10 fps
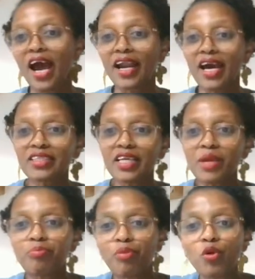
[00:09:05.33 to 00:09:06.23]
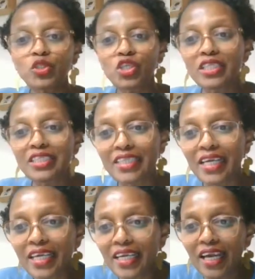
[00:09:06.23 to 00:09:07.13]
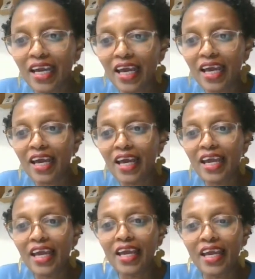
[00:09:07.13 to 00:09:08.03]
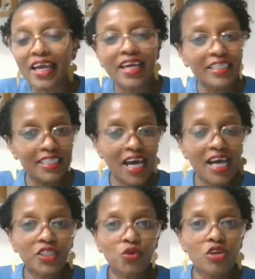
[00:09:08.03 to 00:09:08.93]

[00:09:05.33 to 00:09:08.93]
another important thing is that